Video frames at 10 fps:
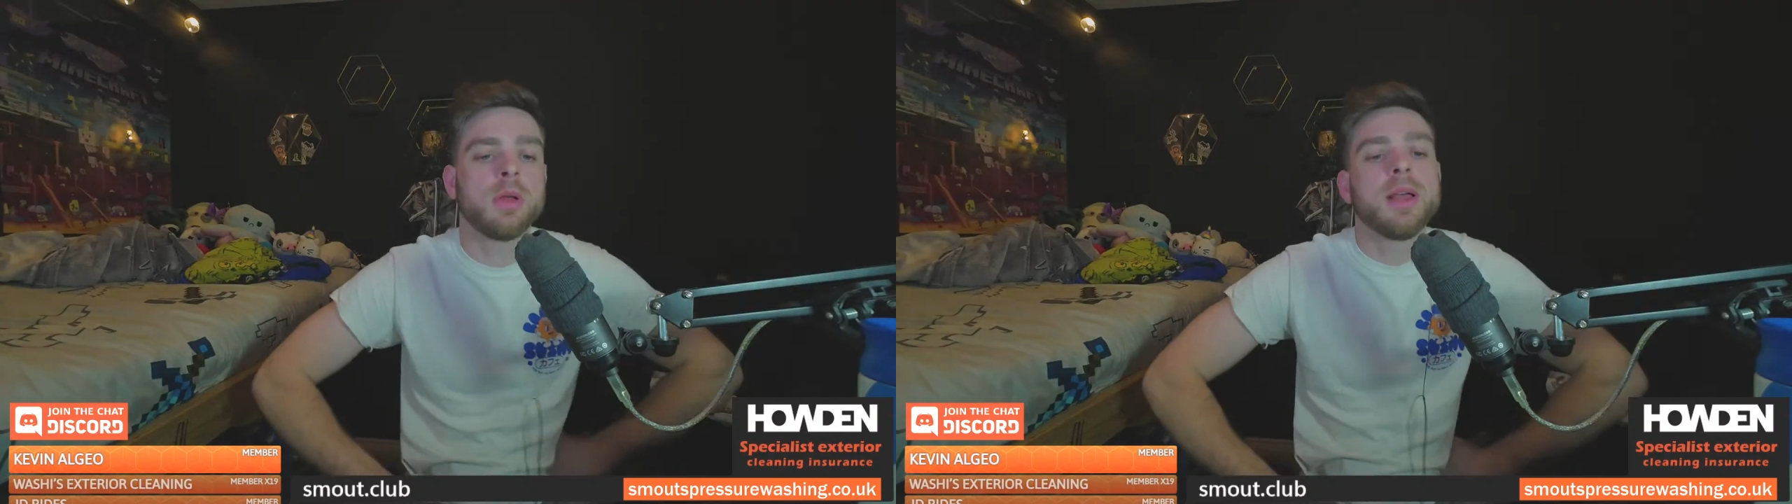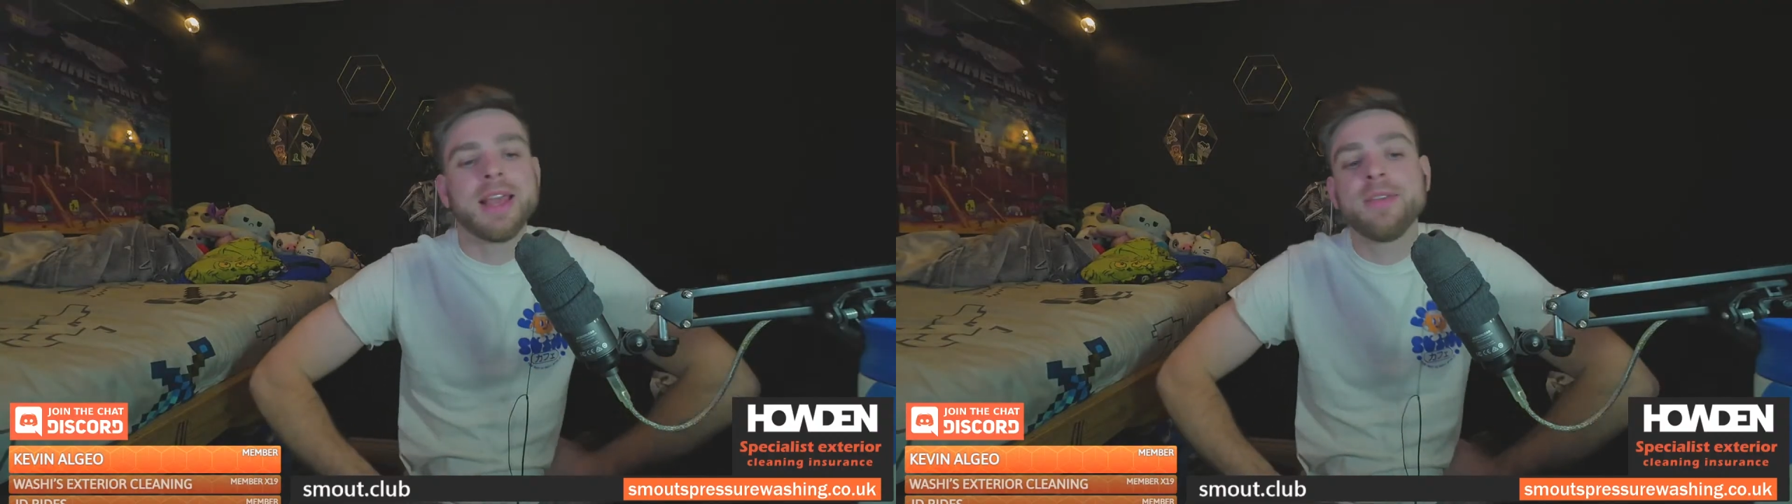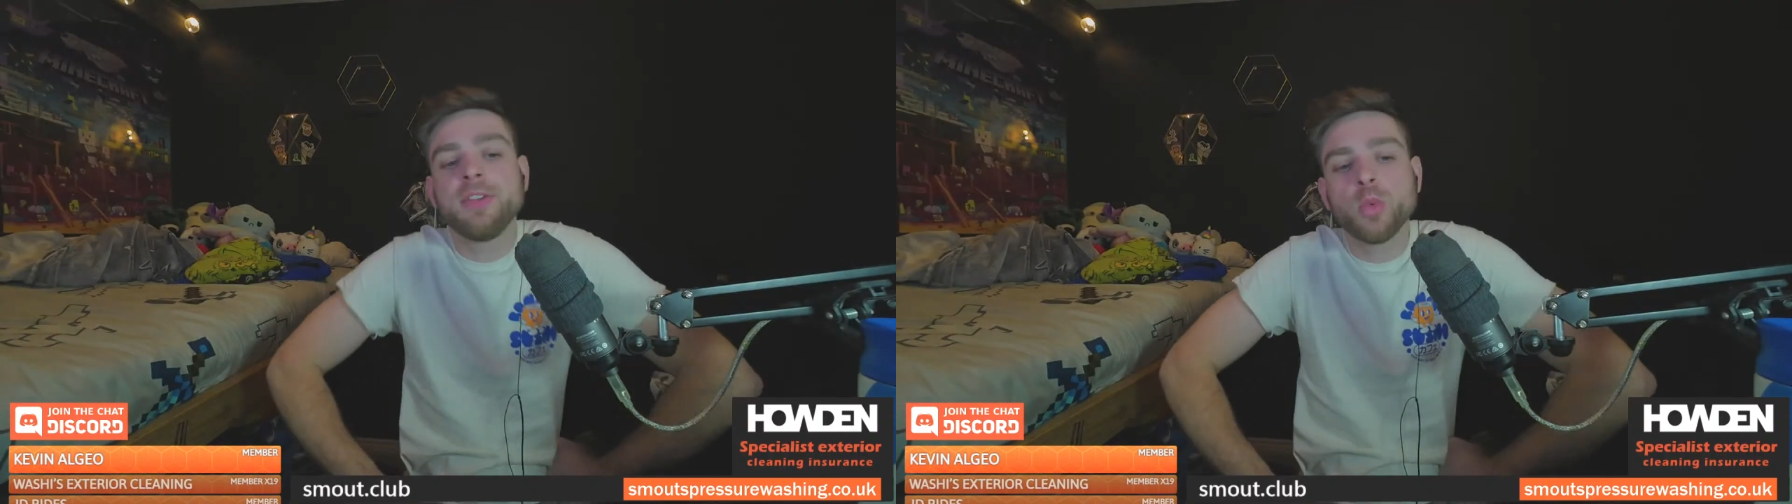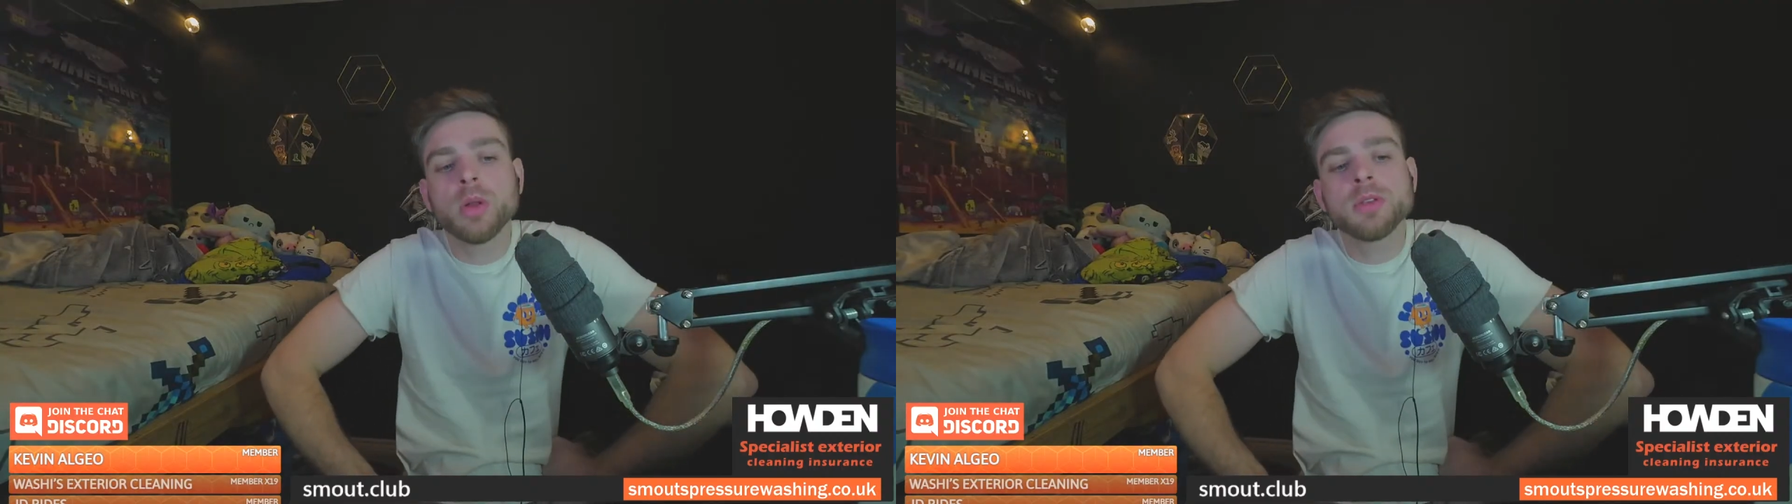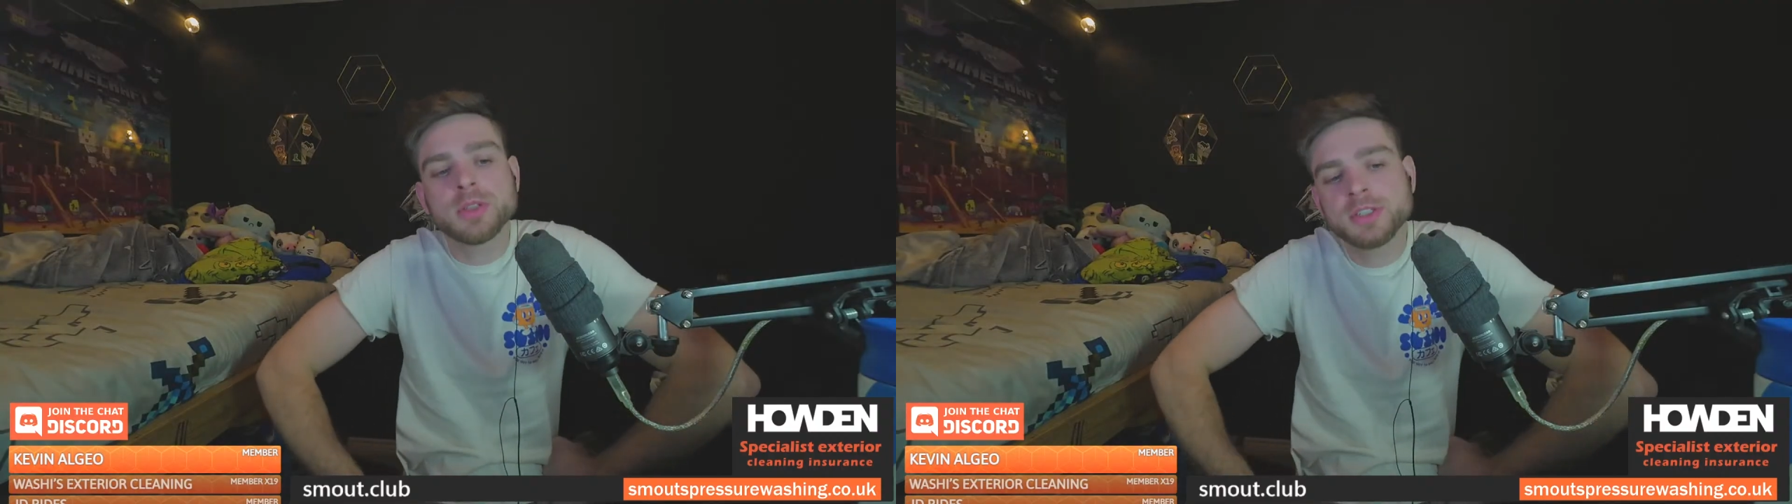If you
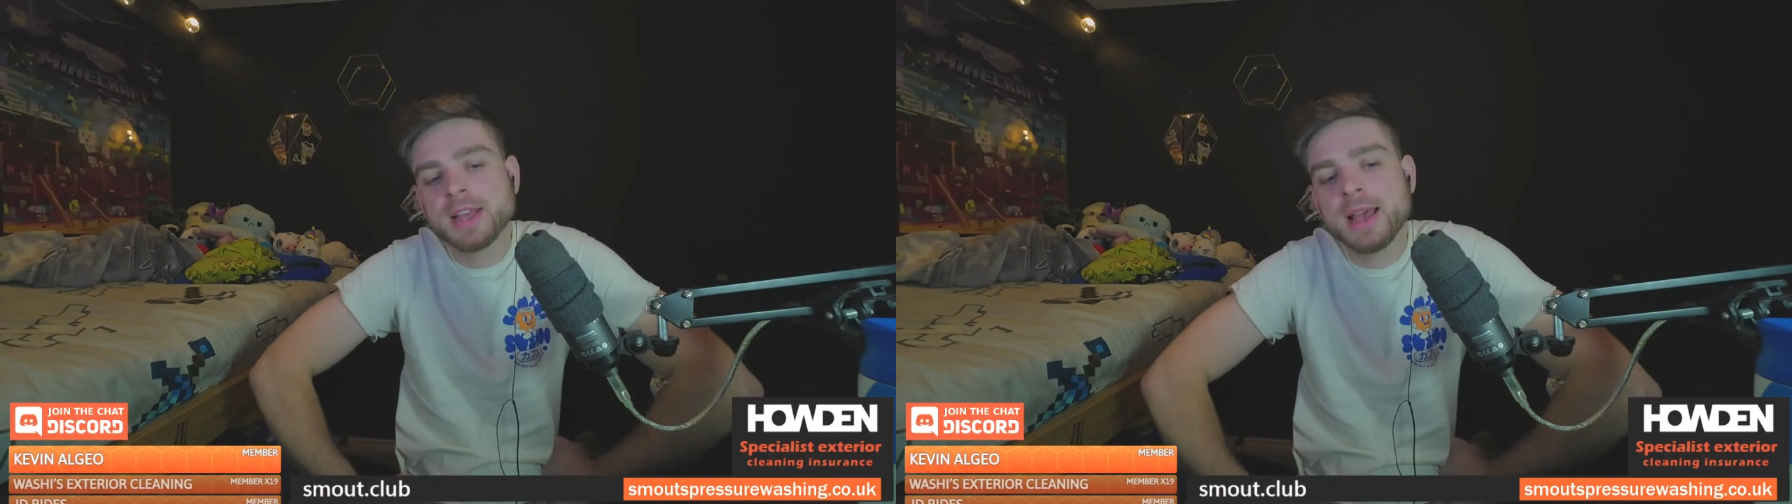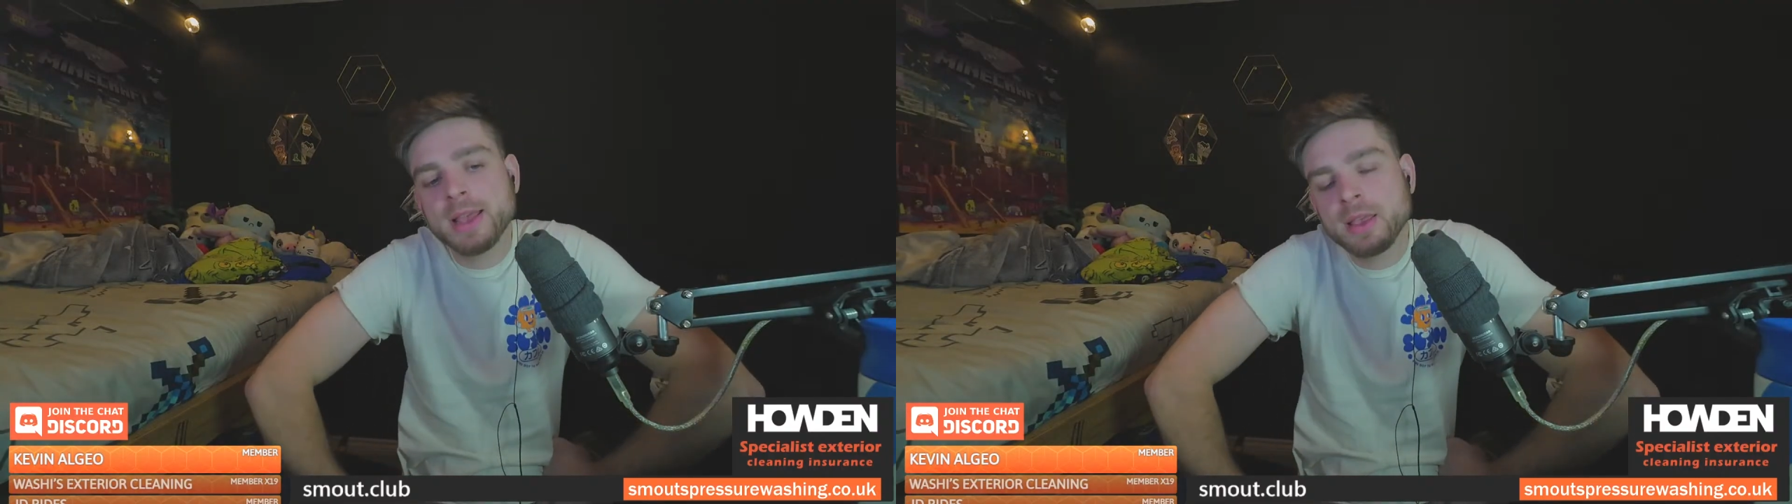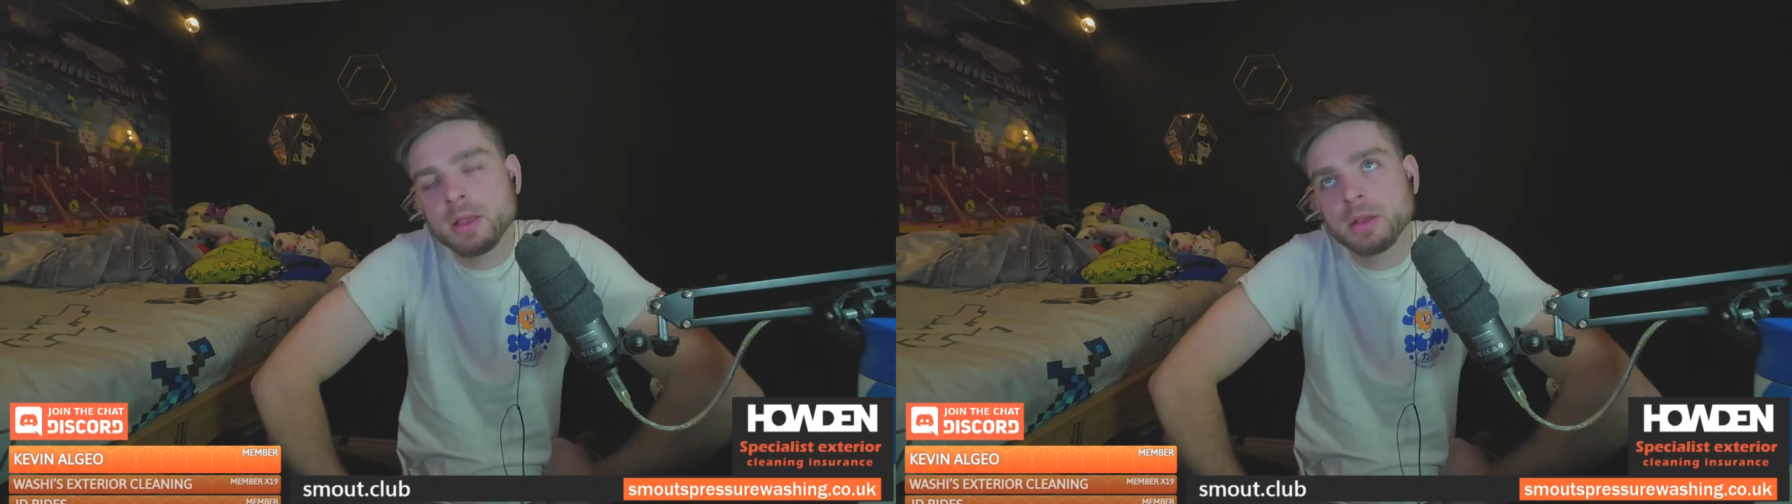want to say,